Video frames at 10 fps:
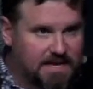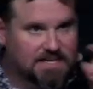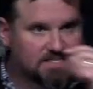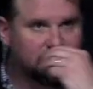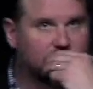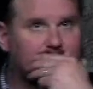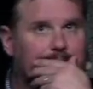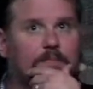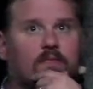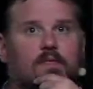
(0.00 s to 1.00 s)
this
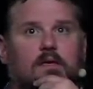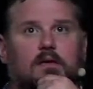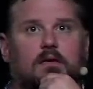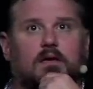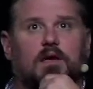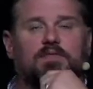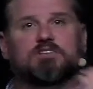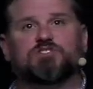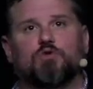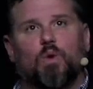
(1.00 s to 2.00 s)

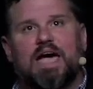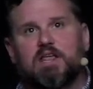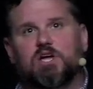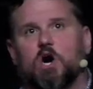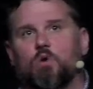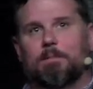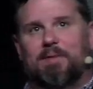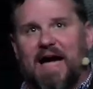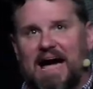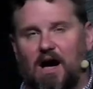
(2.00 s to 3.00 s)
there's a way to go
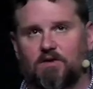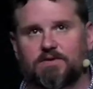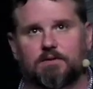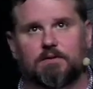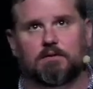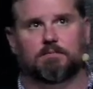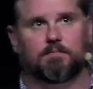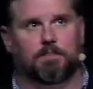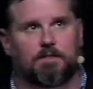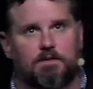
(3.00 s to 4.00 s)
about
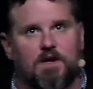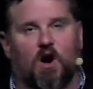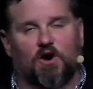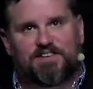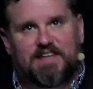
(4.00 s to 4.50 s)
our